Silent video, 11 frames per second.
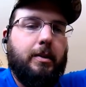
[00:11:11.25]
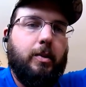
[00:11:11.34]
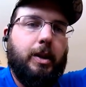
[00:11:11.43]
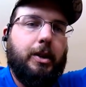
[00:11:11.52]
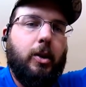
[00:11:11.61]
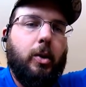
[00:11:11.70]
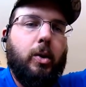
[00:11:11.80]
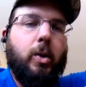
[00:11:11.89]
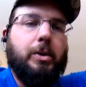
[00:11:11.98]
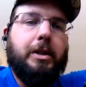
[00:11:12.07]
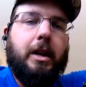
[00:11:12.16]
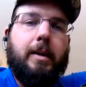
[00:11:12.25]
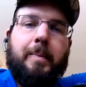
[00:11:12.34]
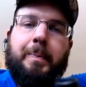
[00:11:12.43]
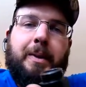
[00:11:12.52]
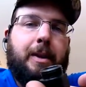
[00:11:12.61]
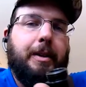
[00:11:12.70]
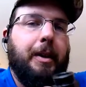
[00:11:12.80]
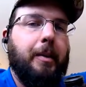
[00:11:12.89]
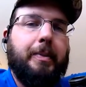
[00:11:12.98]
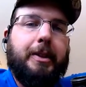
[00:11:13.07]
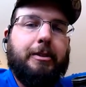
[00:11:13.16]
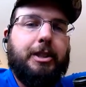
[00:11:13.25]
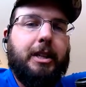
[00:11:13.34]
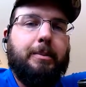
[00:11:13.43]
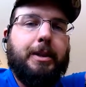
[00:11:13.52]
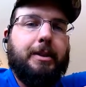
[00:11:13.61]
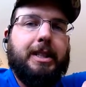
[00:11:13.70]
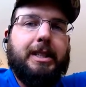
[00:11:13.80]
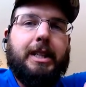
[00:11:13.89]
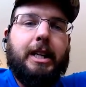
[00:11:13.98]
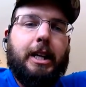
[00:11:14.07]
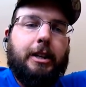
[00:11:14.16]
with the whole hole saw. You know they're cheap, they're easy.